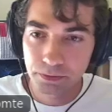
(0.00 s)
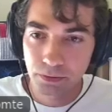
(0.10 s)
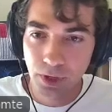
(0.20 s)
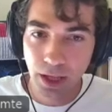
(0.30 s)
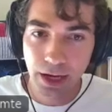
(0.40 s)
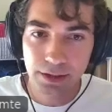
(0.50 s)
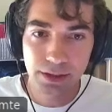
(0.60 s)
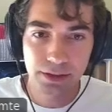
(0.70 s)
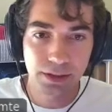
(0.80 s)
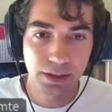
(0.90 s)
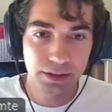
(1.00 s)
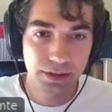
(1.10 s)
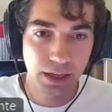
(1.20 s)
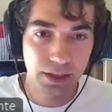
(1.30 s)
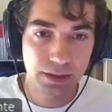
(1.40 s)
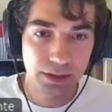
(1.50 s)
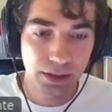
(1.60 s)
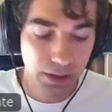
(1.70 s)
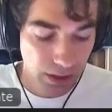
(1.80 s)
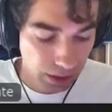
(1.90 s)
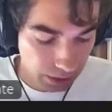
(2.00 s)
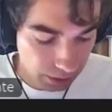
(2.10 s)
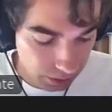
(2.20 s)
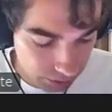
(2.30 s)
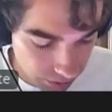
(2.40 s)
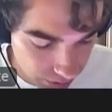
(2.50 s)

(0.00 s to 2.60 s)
x's in this set. So